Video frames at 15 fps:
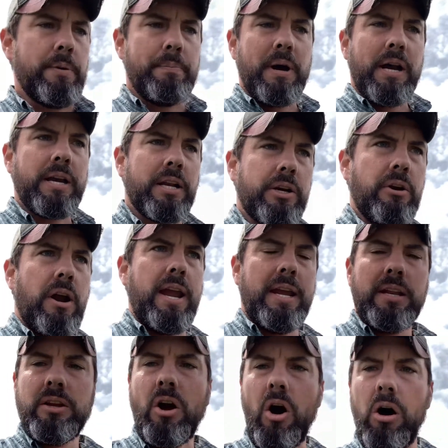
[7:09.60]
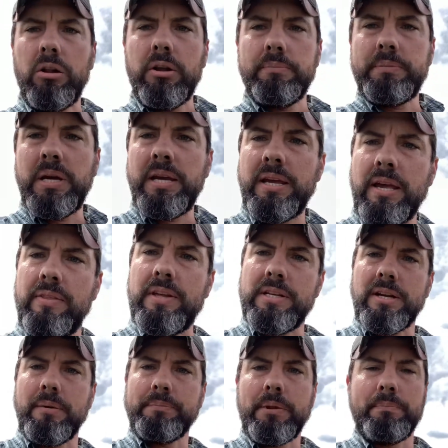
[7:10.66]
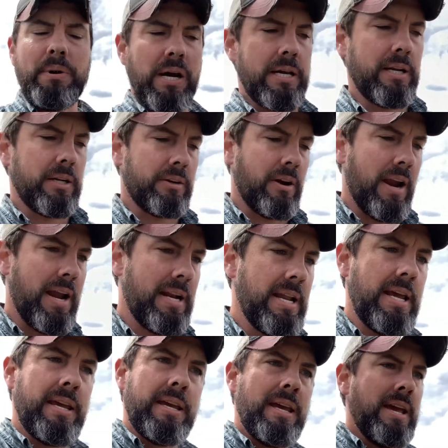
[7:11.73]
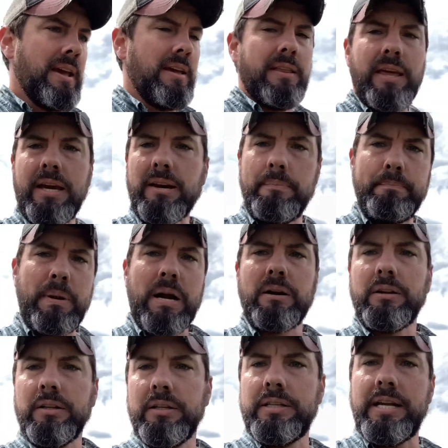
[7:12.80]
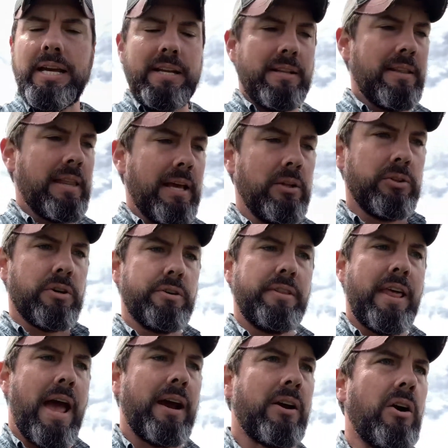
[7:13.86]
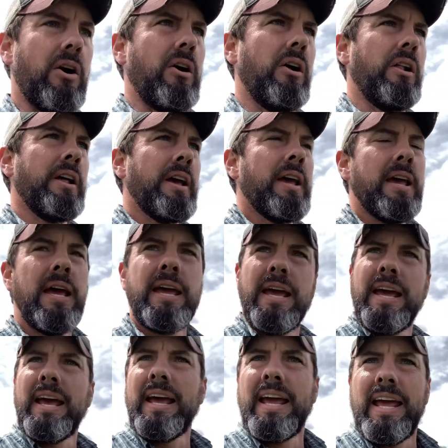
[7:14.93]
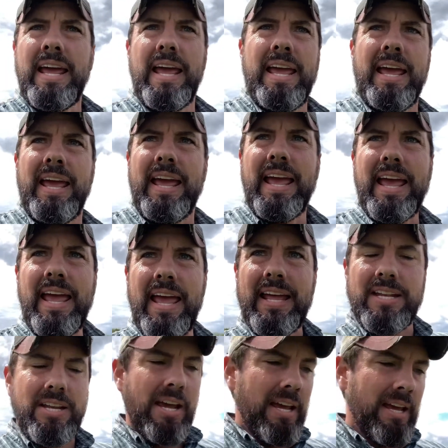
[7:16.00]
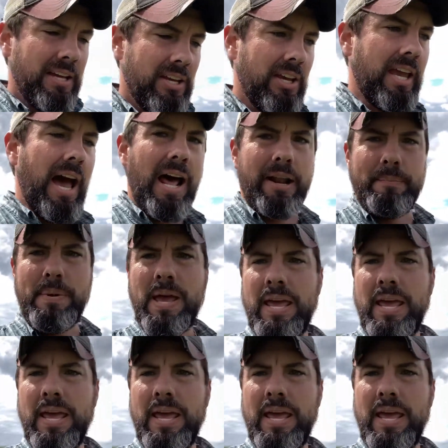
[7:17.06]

a bucket of grain, call them, and then dump the bucket of grain. They come barreling in, they learn that call, and you got them.